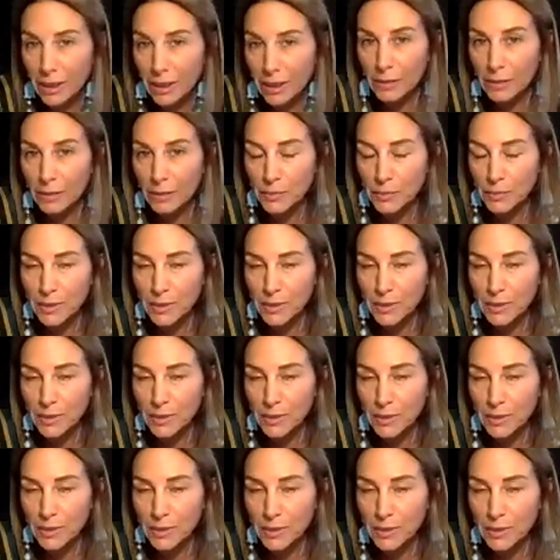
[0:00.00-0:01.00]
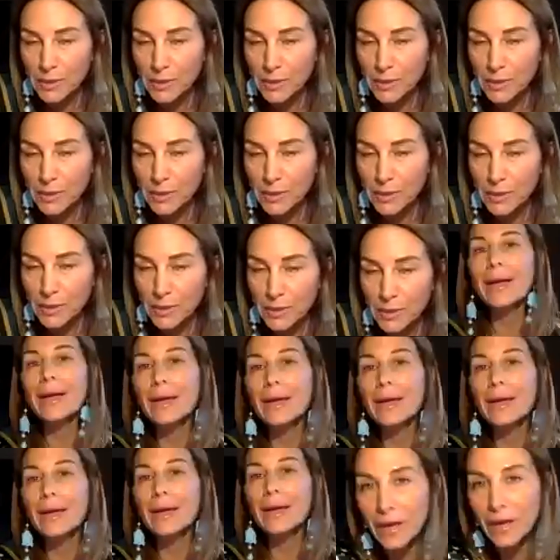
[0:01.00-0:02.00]
and you go to SIPS. Now,
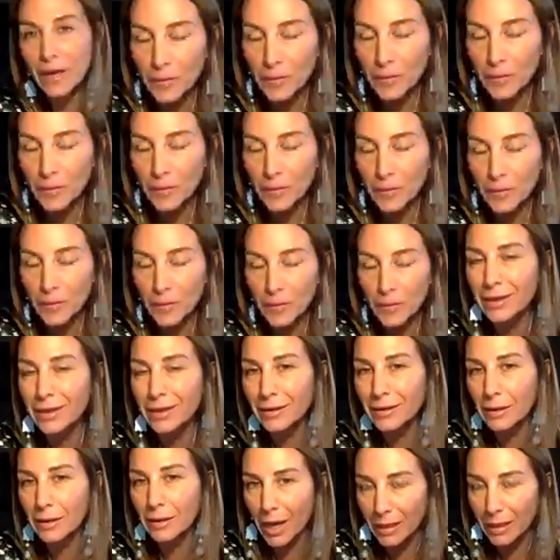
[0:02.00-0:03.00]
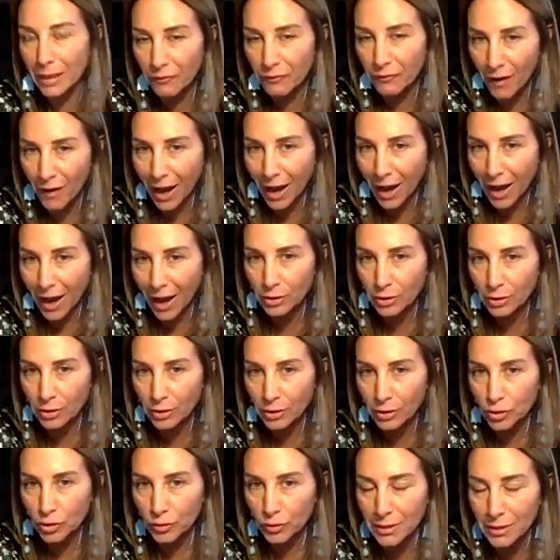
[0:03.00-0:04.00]
I am very familiar with Indian
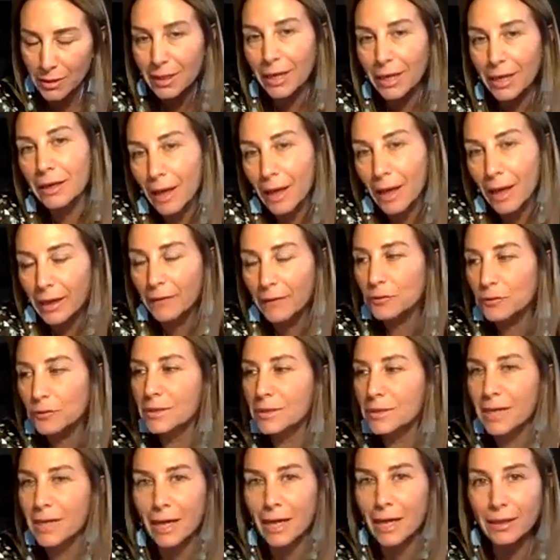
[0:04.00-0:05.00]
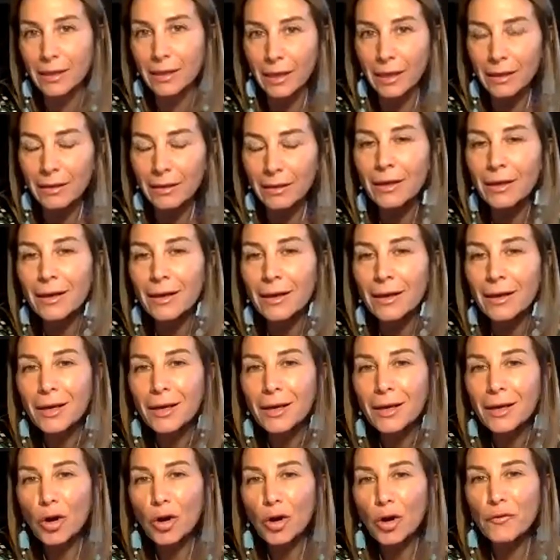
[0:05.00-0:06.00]
manufacturers, and I have to say
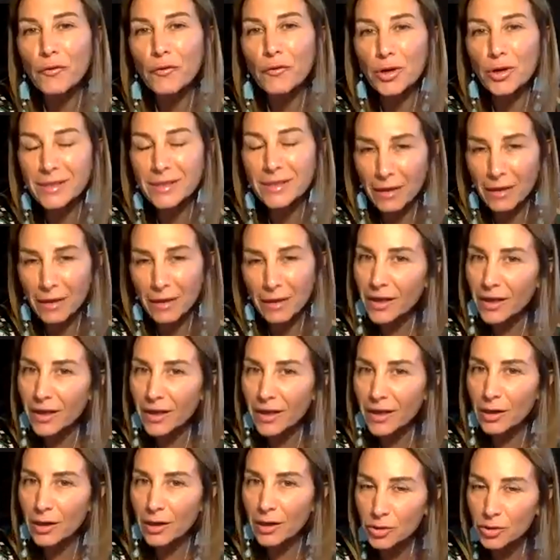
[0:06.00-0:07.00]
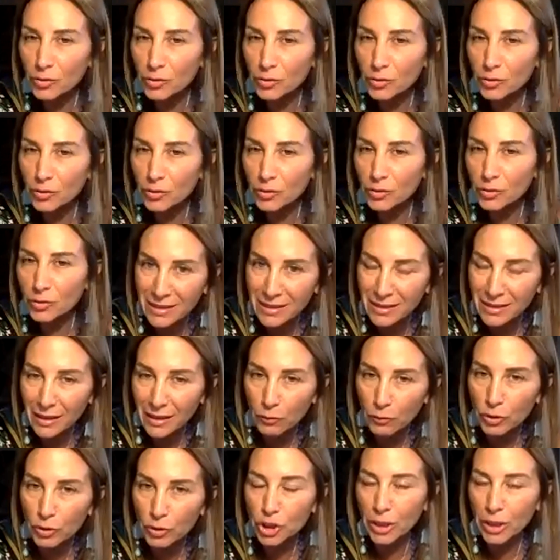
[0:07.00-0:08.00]
that, of course, I'm very close to
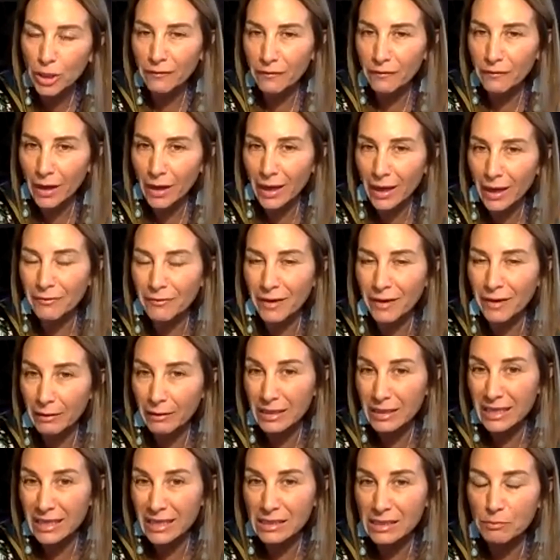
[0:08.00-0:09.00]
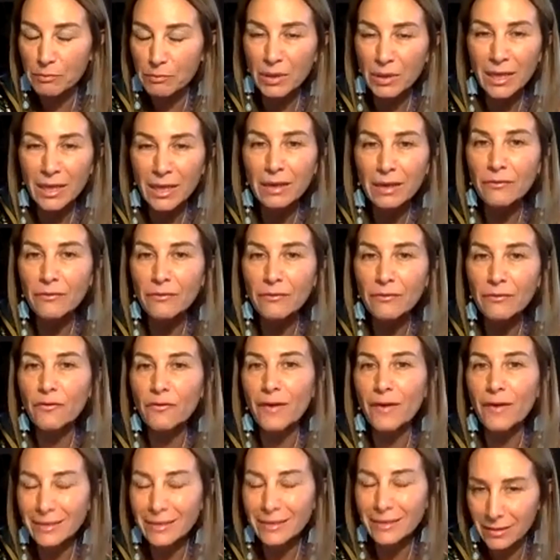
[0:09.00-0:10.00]
GJPC, which has been
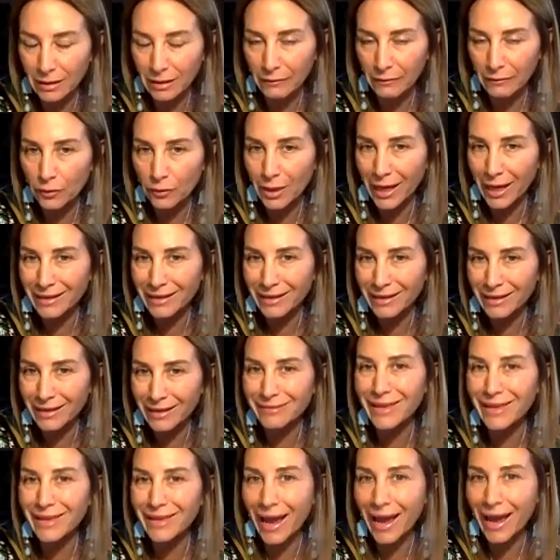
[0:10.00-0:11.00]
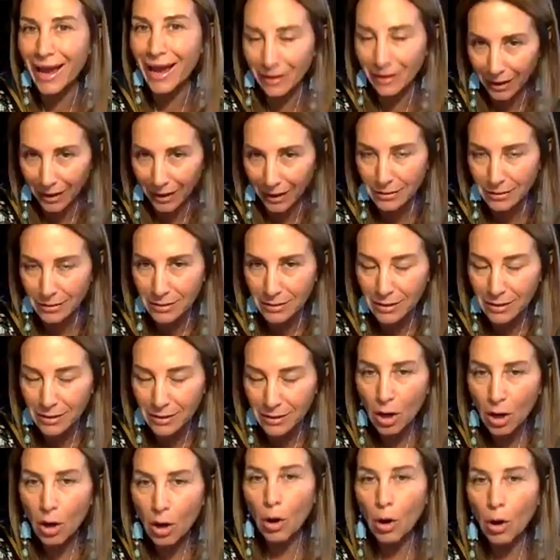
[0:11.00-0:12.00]
investing for like decades
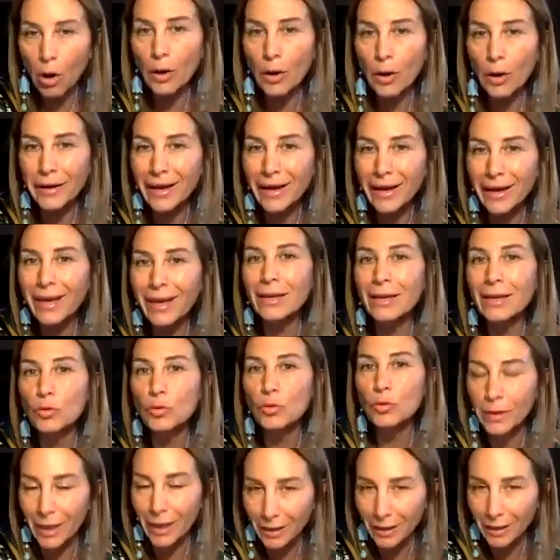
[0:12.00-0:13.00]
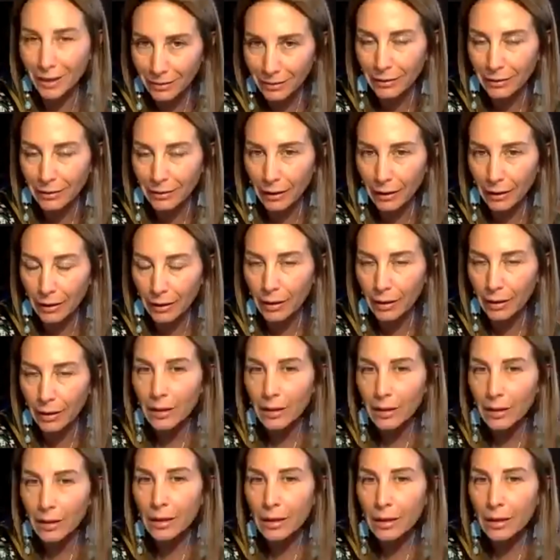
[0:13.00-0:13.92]
on educating their